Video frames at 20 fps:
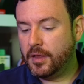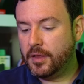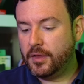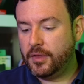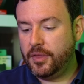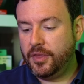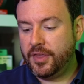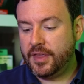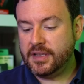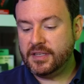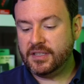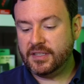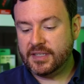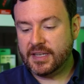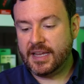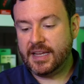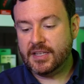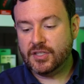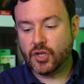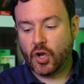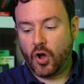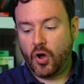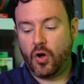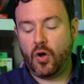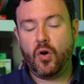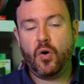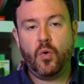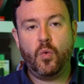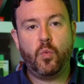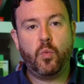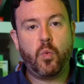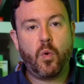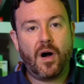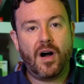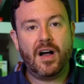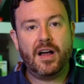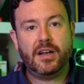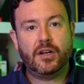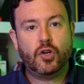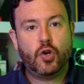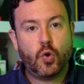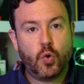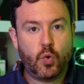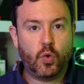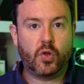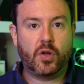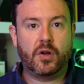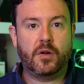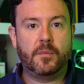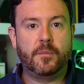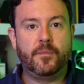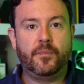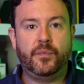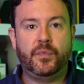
This is all one cooler.